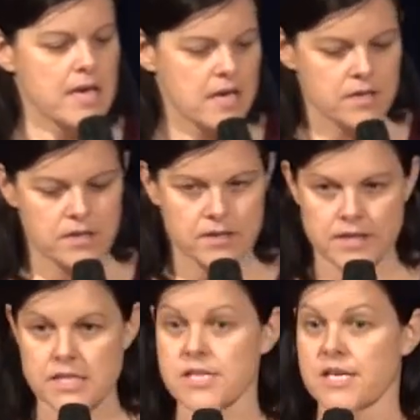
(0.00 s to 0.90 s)
in
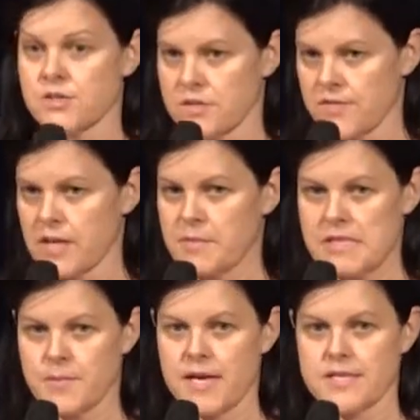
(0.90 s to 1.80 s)
the international development
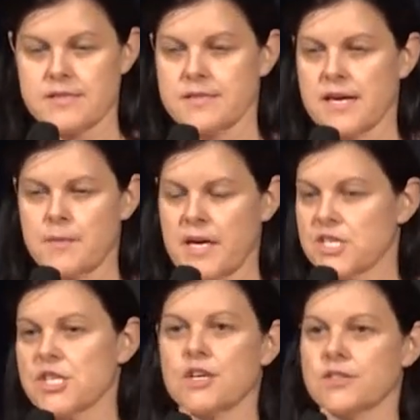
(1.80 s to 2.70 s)
space,
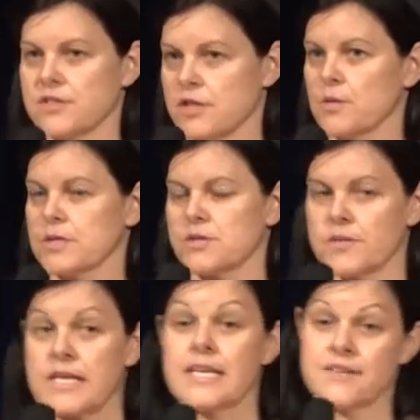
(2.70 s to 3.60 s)
NGOs and so on, to
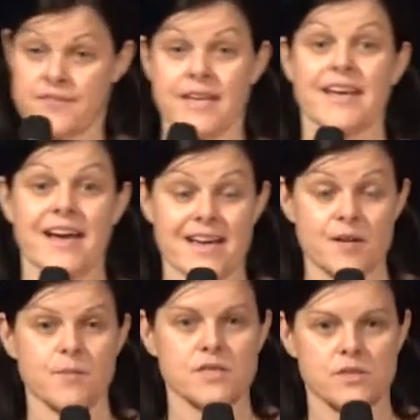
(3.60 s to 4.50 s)
really lift their
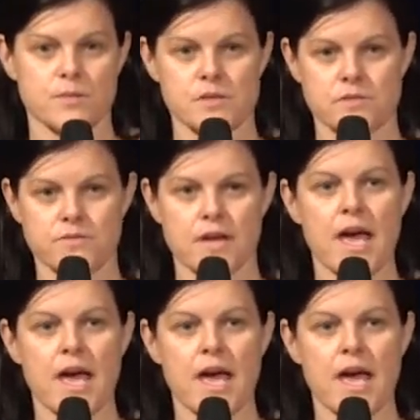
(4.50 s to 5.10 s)
game in terms of